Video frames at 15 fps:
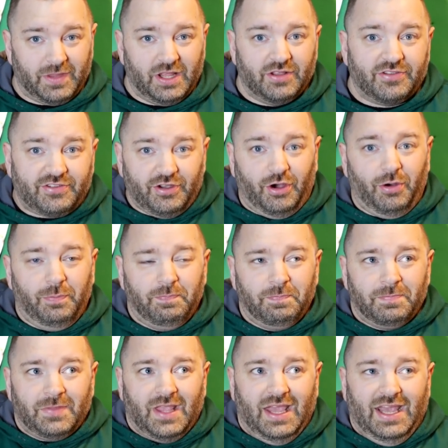So
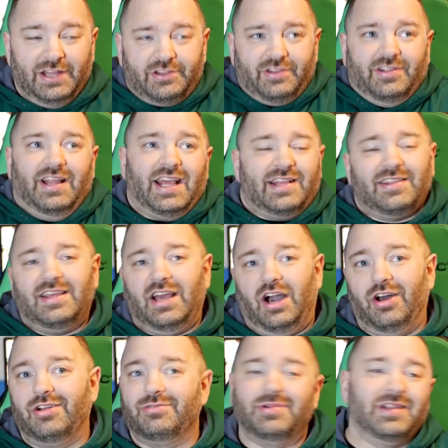it's likely
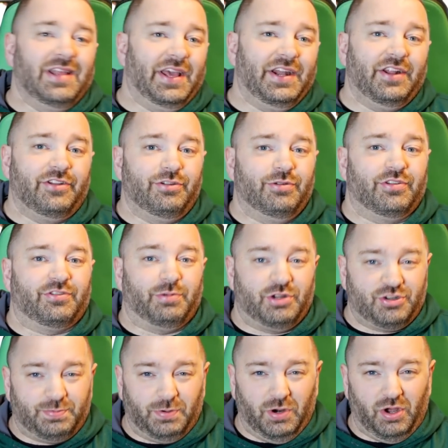unrelated to a
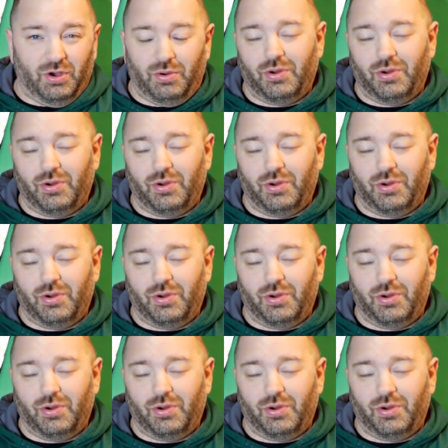Switch Pro